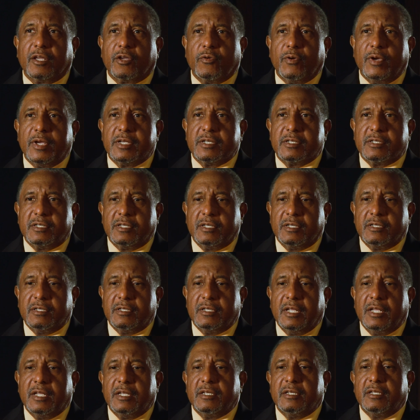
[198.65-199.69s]
question
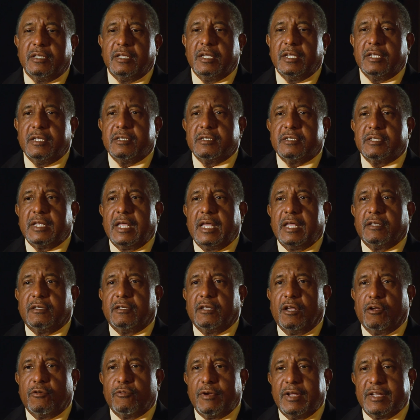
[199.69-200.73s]
then is that
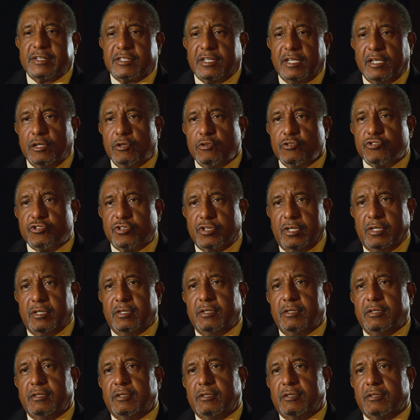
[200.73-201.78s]
a
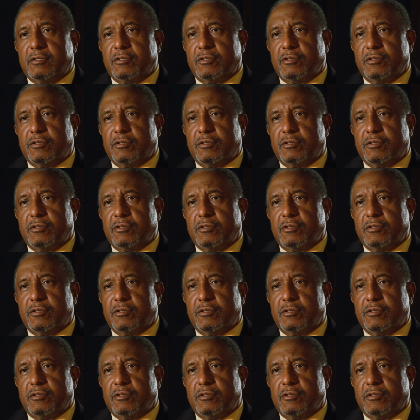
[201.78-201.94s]
resolution